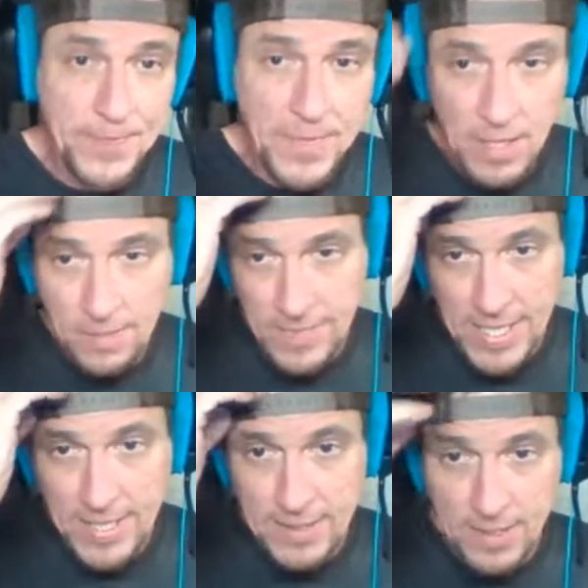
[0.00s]

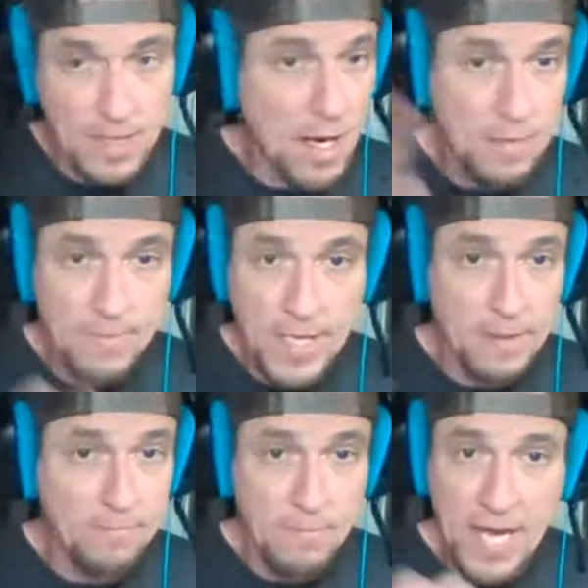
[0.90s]
And y'all
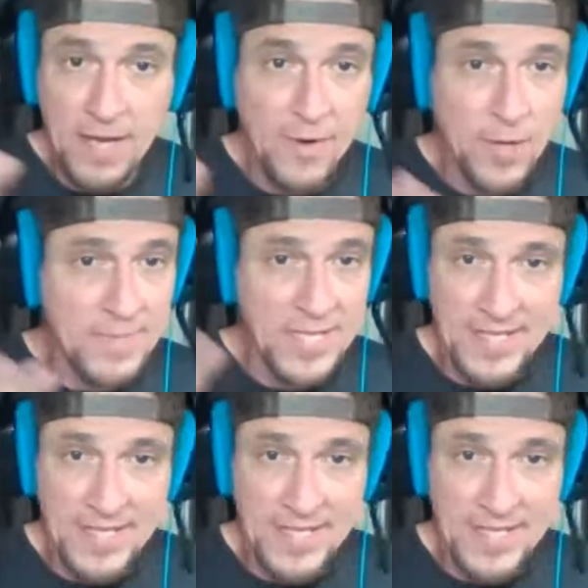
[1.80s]
may have heard me